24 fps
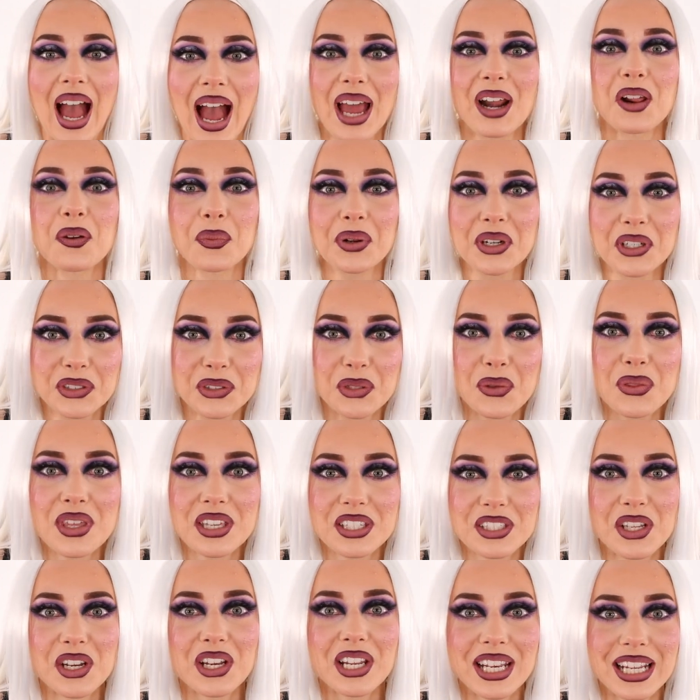I don't want to do
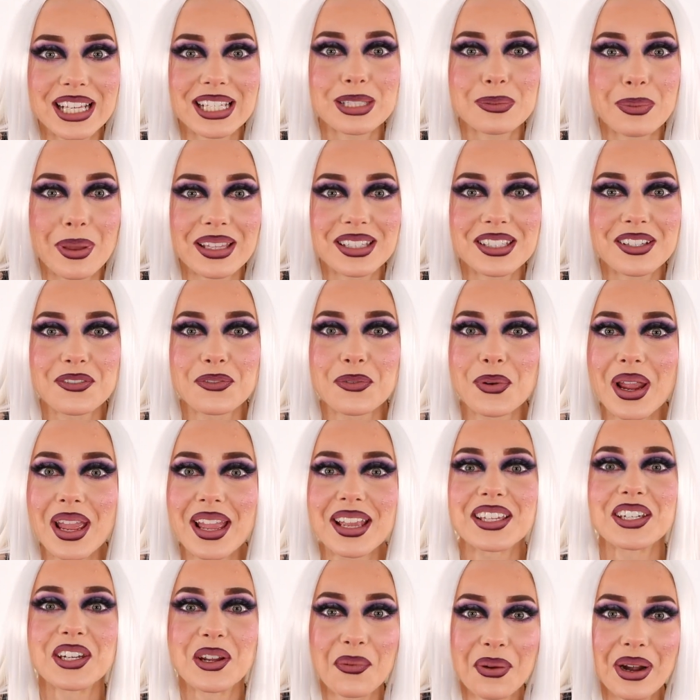this on an expensive
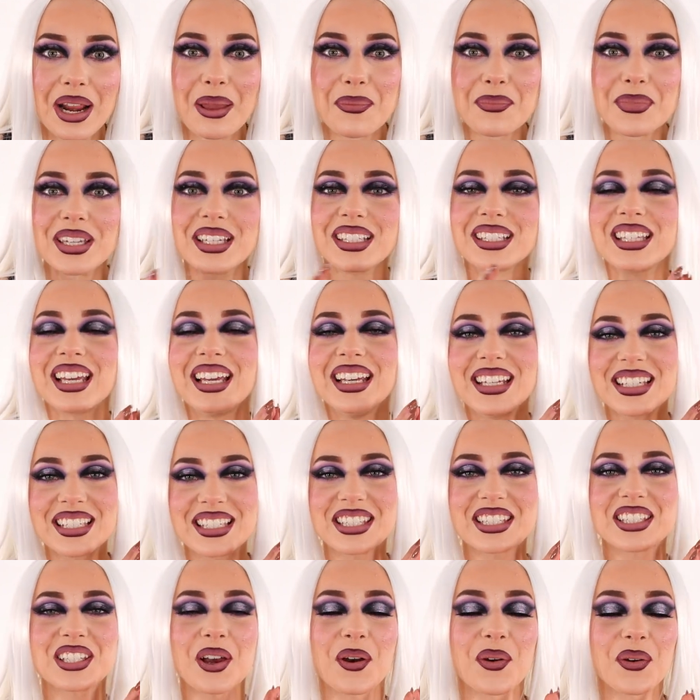wig, you know what I mean?
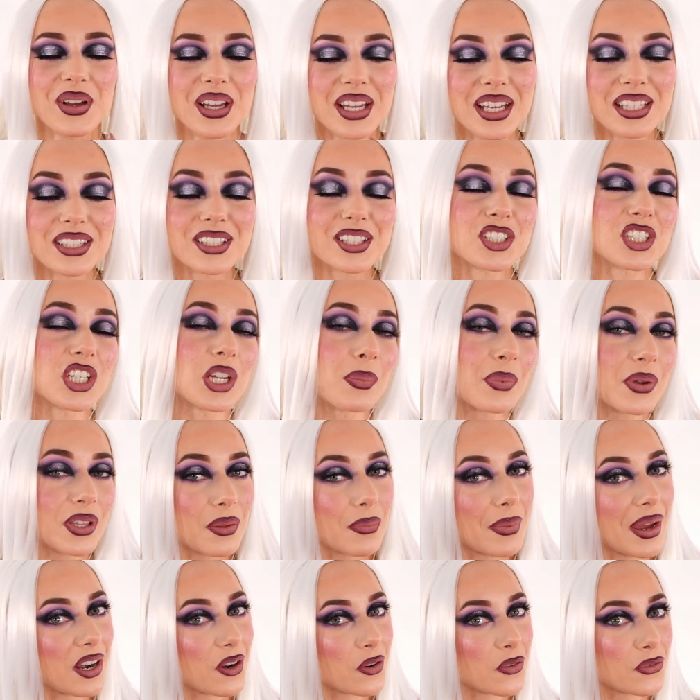So the cheaper
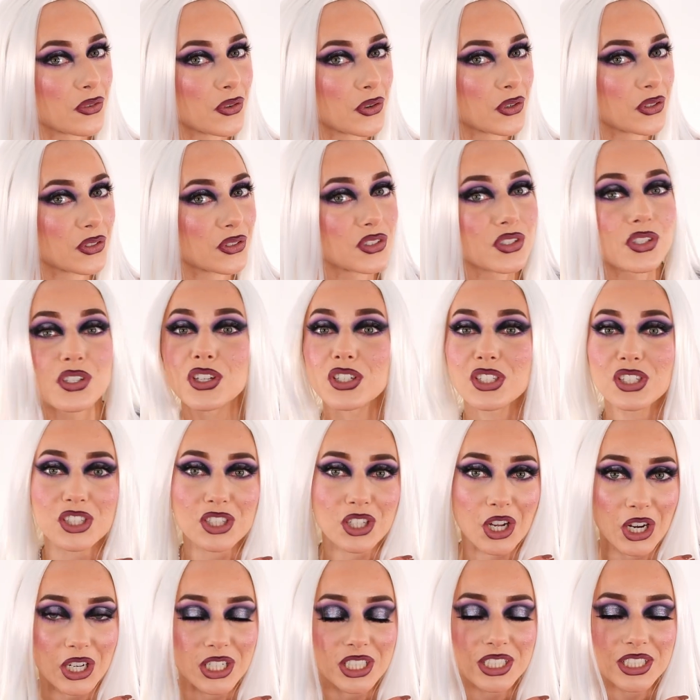the better for
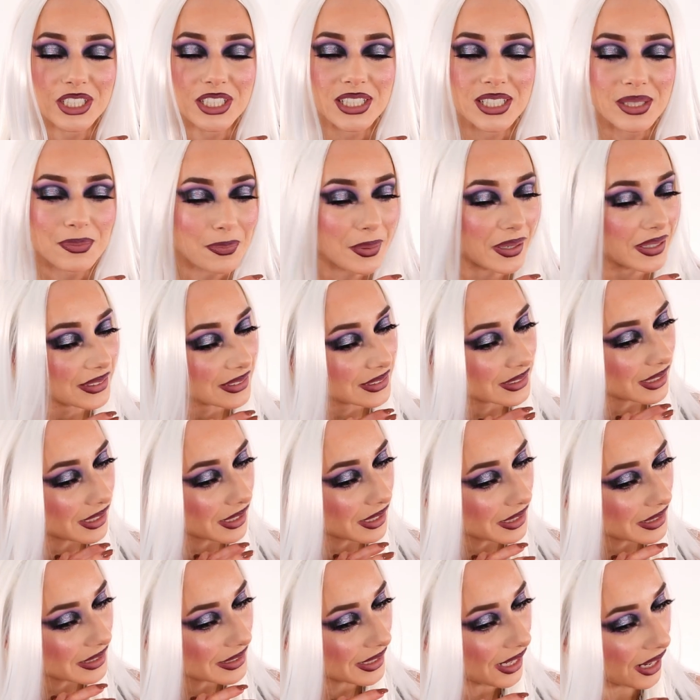starters. But
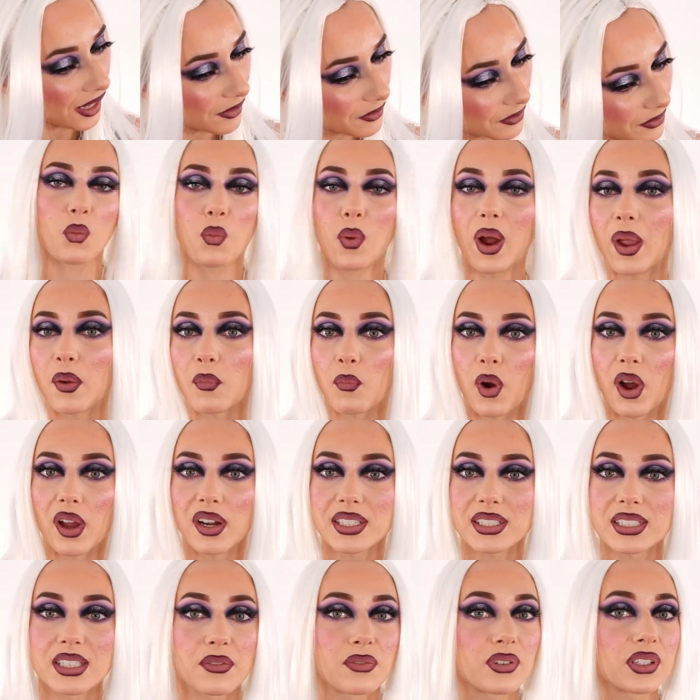yeah, white
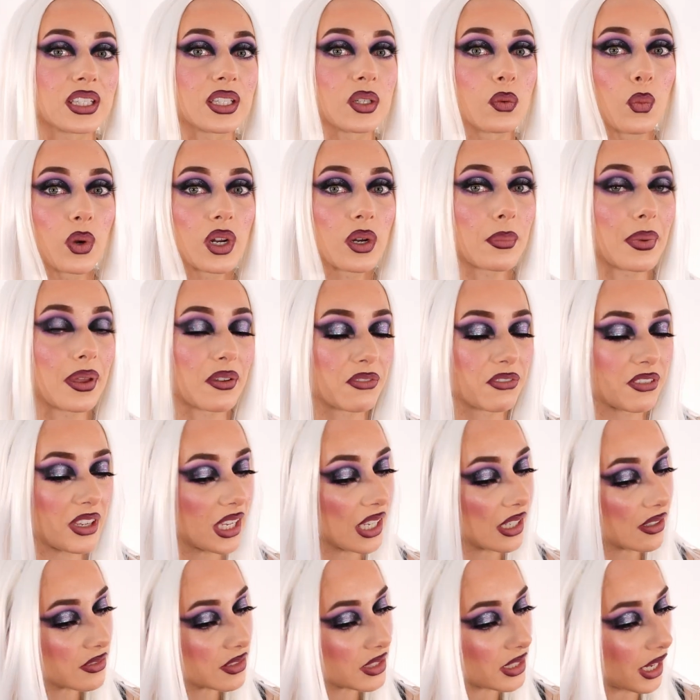one is definitely one of my
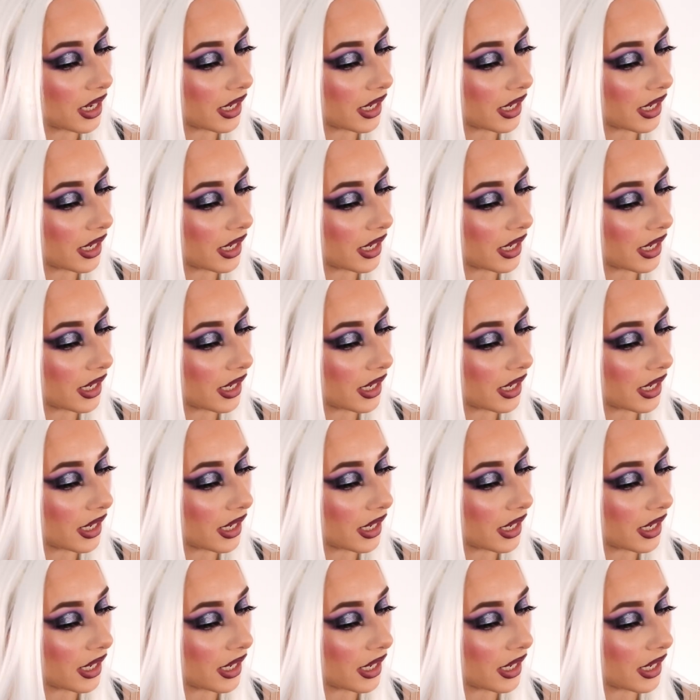faves.